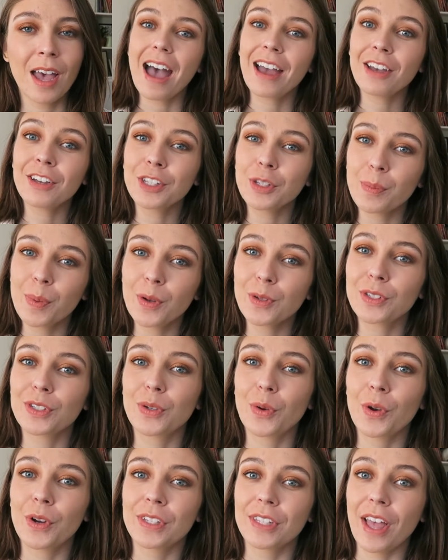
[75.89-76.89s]
I also post
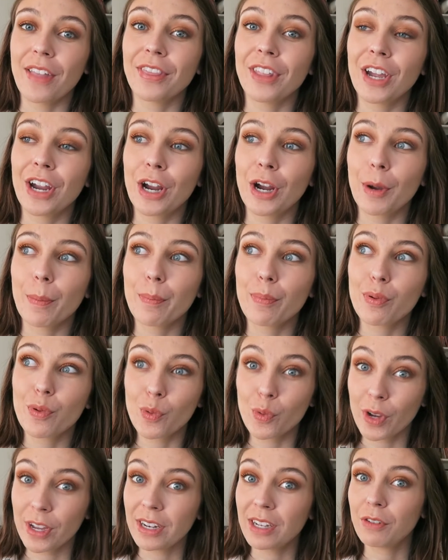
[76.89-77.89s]
stories on there
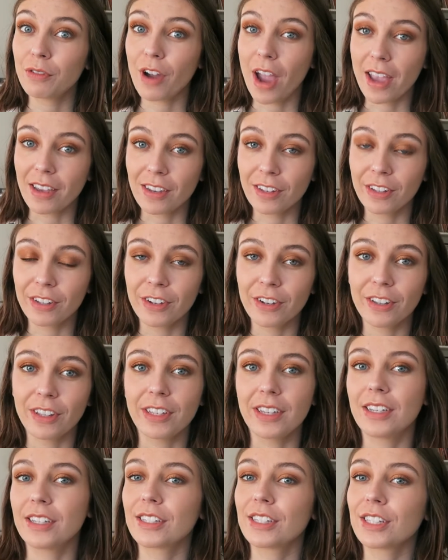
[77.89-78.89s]
pretty
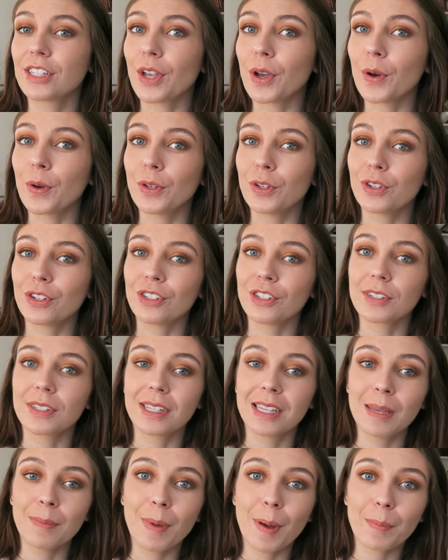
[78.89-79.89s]
regularly, so you can
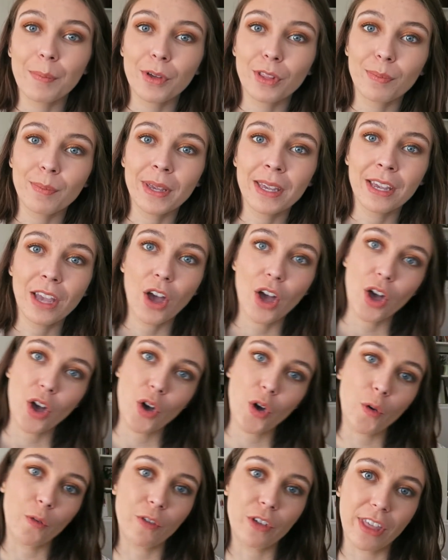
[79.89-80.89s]
just keep up with me
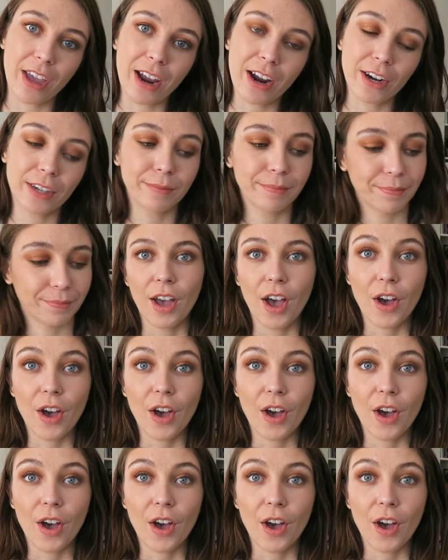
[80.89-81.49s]
over there.